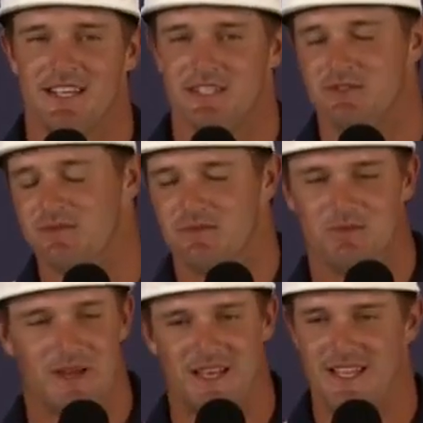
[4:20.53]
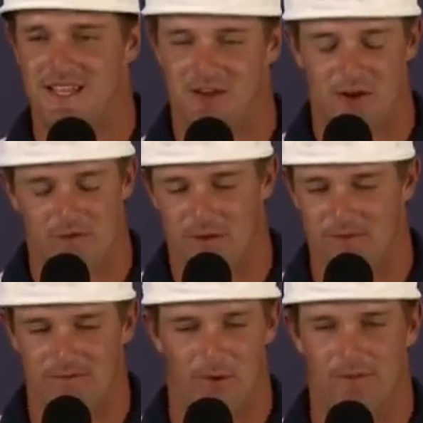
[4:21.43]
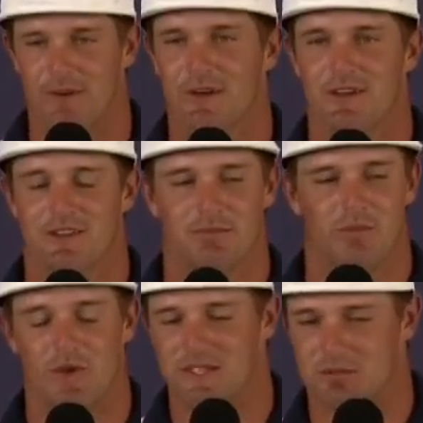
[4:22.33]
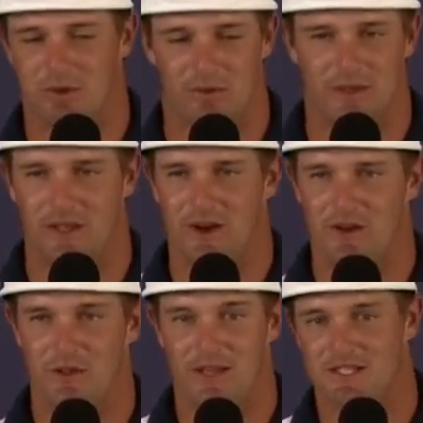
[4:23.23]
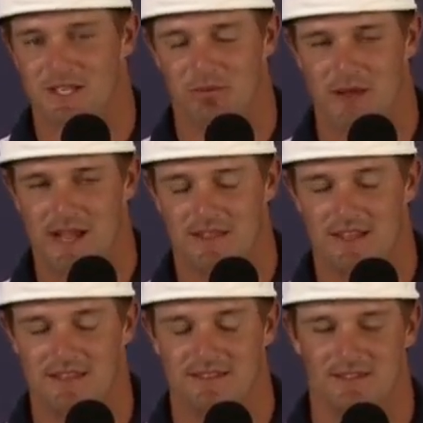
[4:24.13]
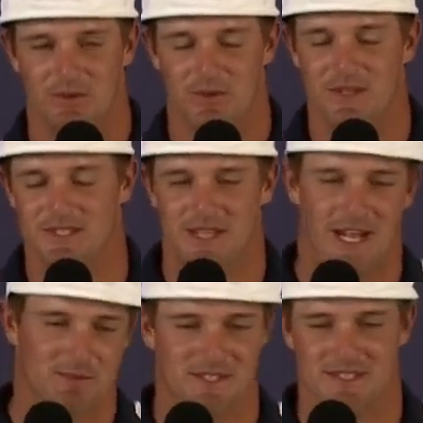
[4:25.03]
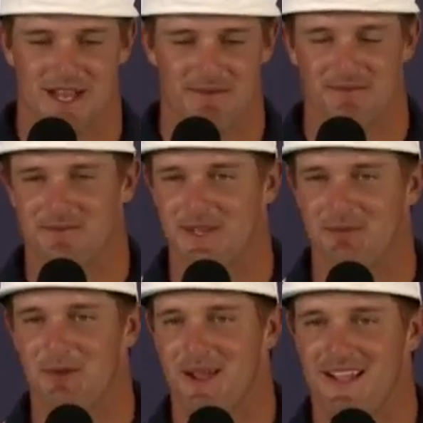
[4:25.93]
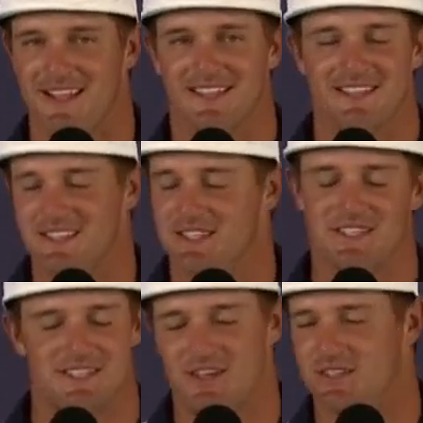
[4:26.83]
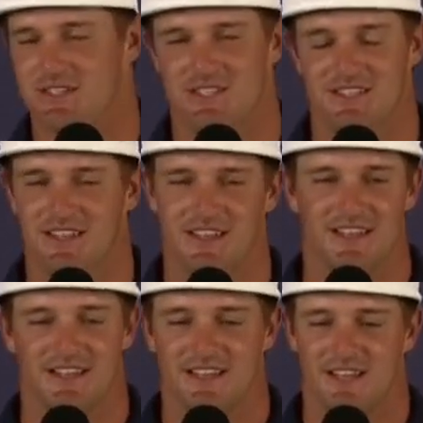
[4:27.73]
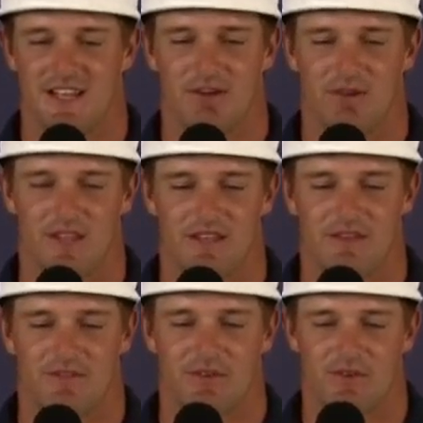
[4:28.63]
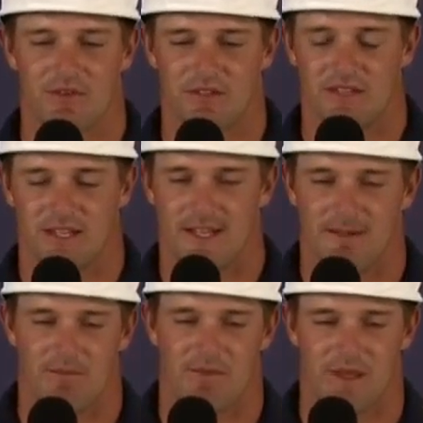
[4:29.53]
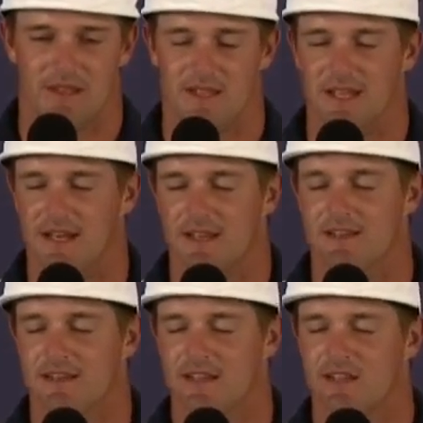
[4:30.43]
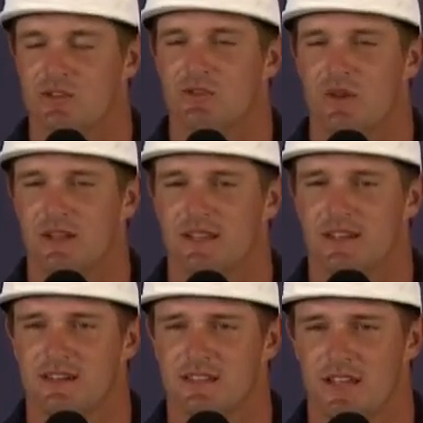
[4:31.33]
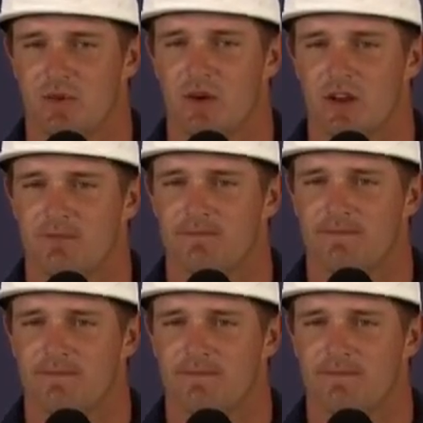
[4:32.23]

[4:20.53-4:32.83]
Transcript: it's windy, and you're over a four-footer. Wind's blowing really hard. You think it's going to break, and then when the wind stops, it's not going to break. And it's all just a really difficult thing that you got to control out there. It's a lot of work.